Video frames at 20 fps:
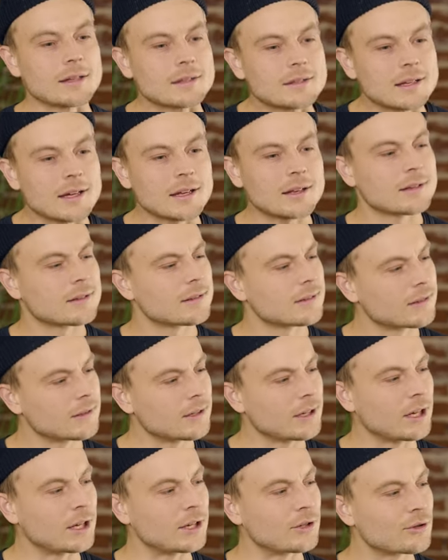As said,
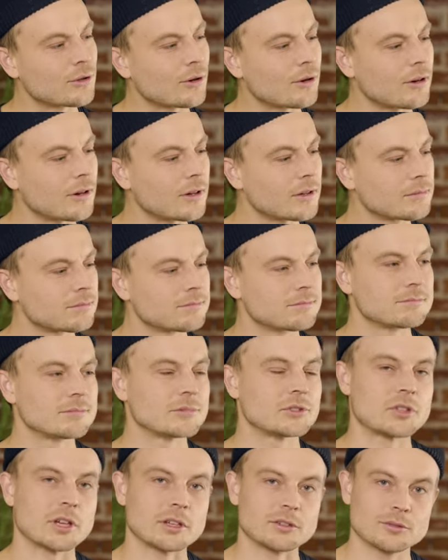enjoy
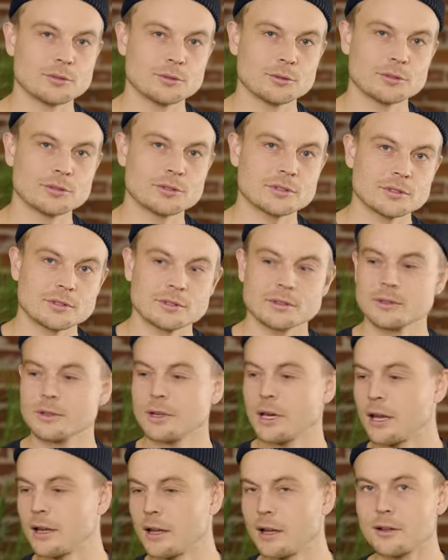tattoos
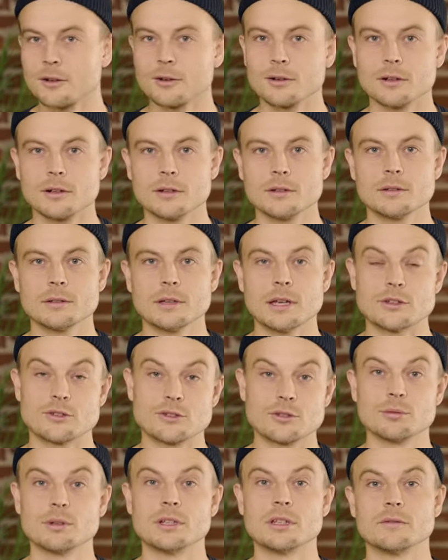and alcohol as
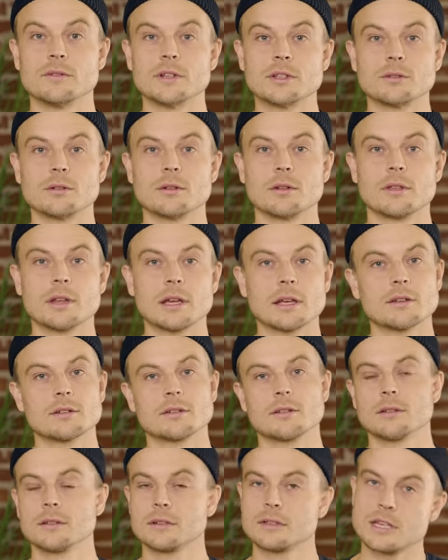two individual
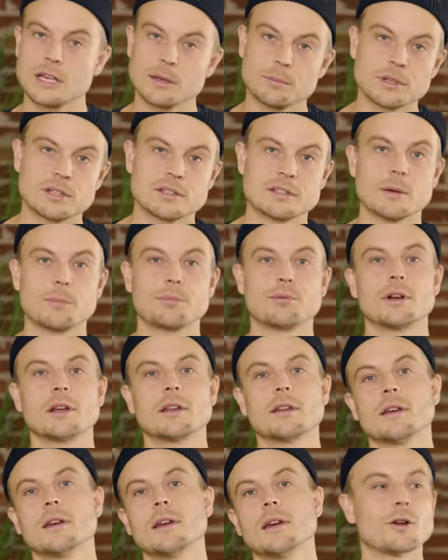things. Keep it
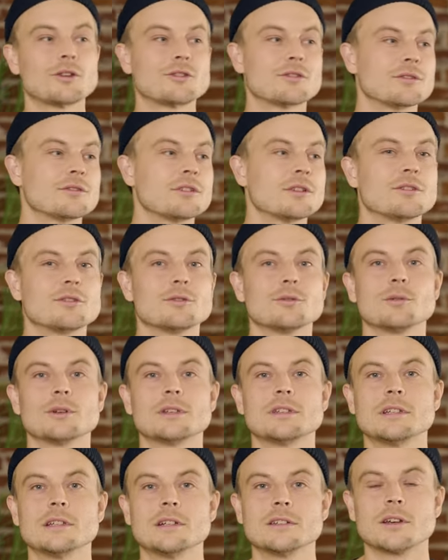separate. Once your tattoo
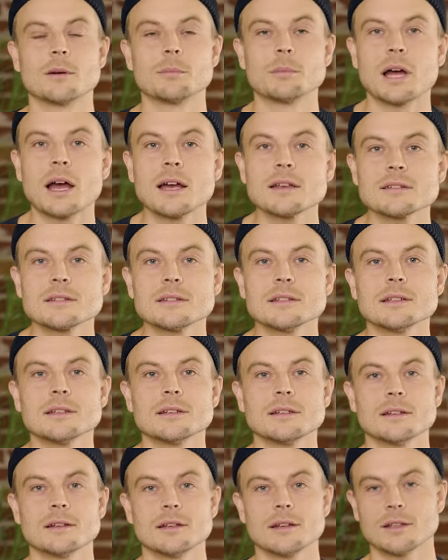is healed up
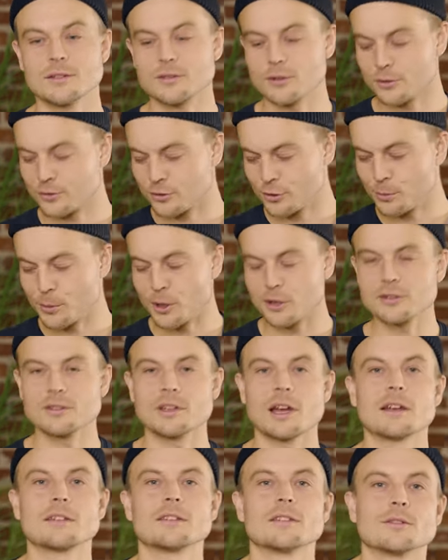nicely, it's also much
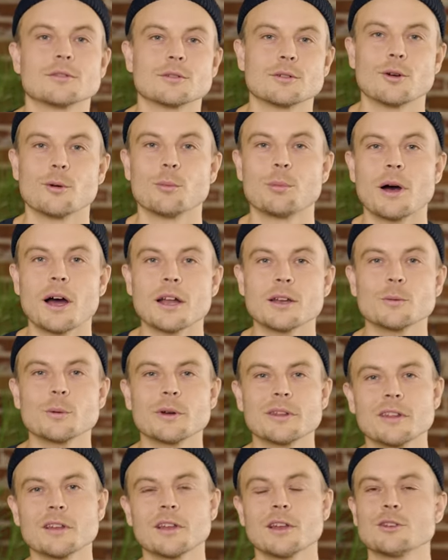nicer to go party
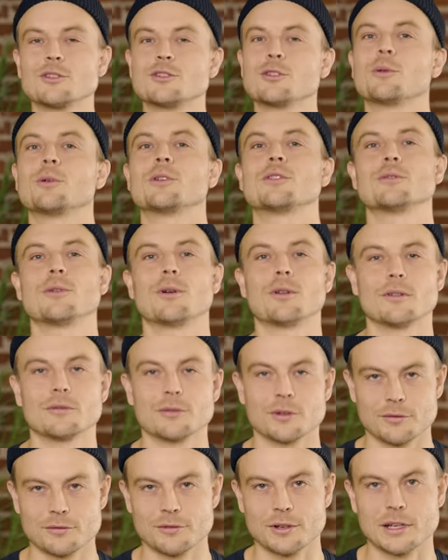with it and show it to all of
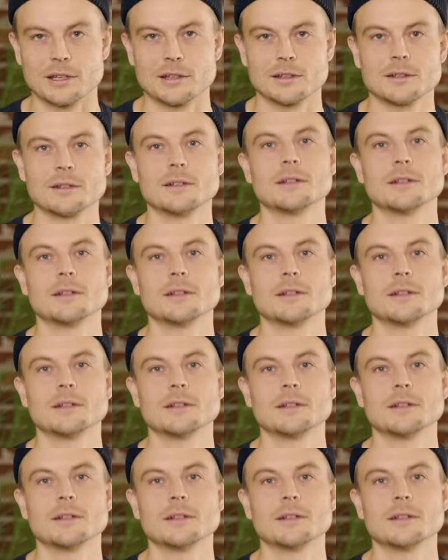your friends.